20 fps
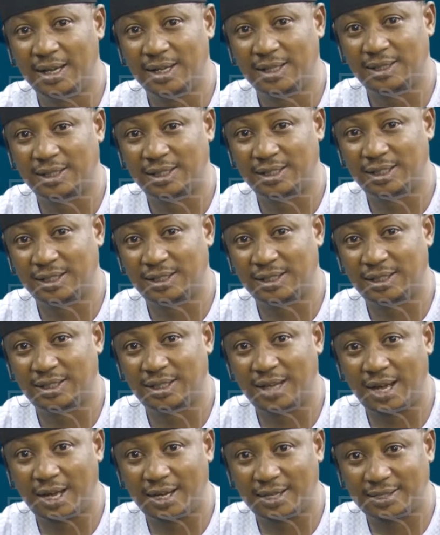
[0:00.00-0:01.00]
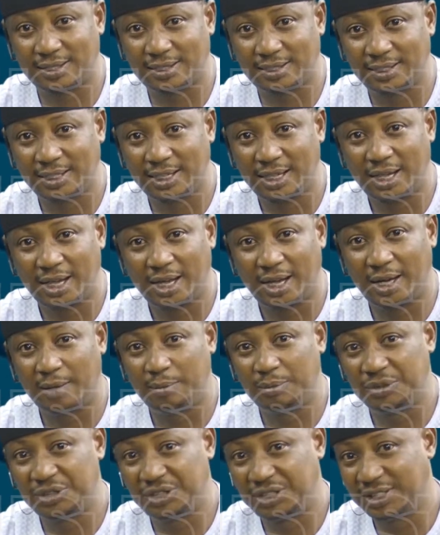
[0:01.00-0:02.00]
such as attacks,
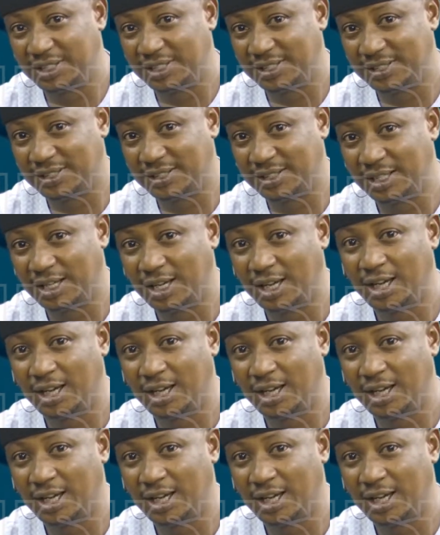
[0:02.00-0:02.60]
ambushes,